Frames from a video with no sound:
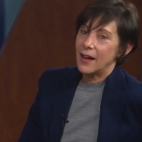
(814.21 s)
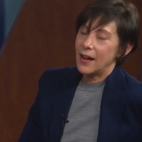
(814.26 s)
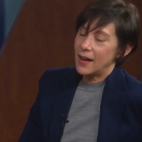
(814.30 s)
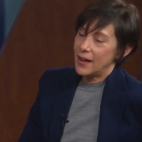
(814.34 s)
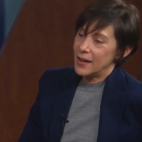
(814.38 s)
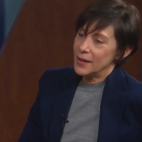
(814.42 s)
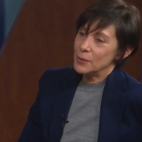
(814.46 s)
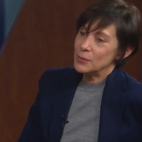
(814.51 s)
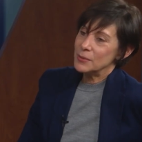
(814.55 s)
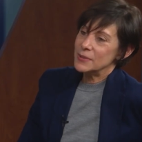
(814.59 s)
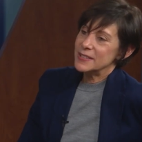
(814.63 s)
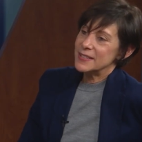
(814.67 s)

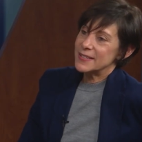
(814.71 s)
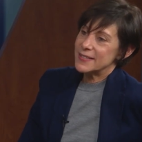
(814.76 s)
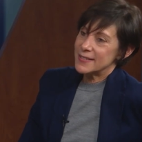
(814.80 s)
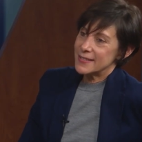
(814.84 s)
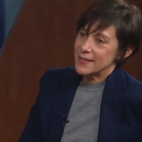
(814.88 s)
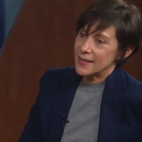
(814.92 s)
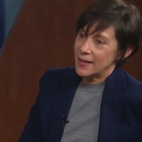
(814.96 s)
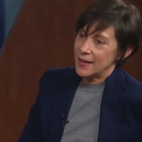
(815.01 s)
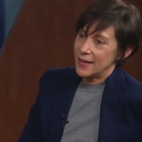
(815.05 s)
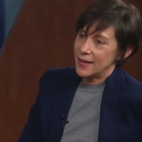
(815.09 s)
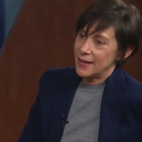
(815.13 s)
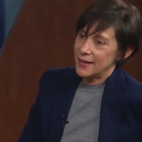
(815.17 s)
I would
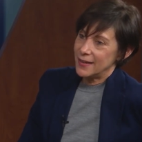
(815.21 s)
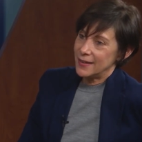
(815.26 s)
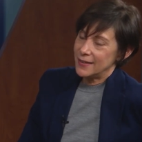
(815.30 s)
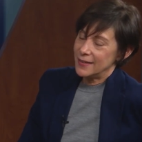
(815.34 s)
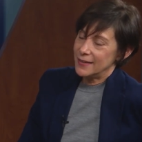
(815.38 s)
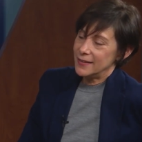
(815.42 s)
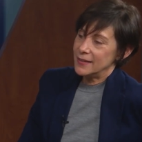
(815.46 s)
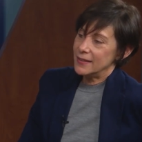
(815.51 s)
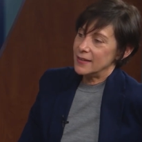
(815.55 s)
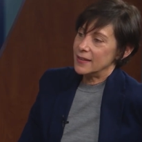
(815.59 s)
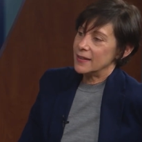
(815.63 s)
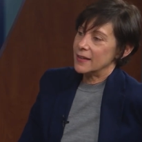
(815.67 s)

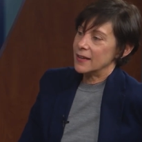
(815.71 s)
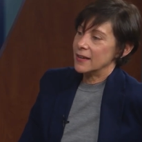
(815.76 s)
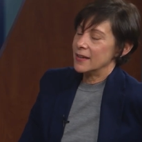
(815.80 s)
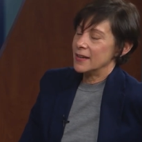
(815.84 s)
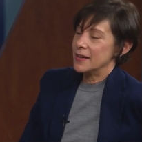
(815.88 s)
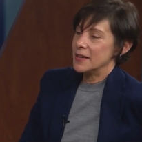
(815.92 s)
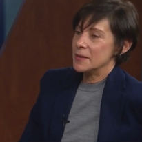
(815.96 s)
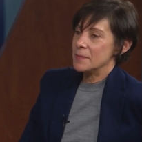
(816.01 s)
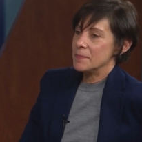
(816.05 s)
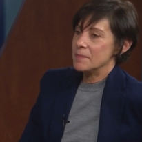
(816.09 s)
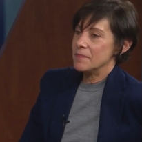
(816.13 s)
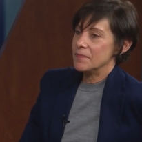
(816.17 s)
say
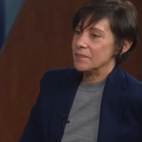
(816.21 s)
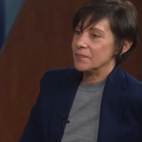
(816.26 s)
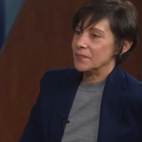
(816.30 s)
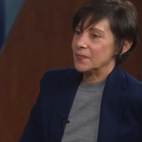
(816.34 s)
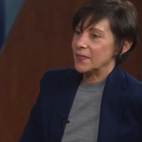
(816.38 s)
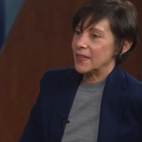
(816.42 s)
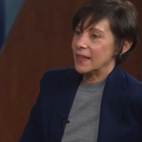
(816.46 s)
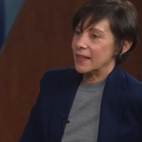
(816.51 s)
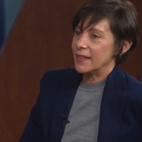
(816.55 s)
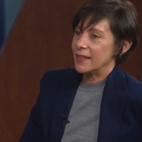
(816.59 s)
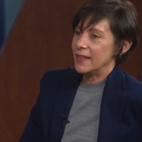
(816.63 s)
um,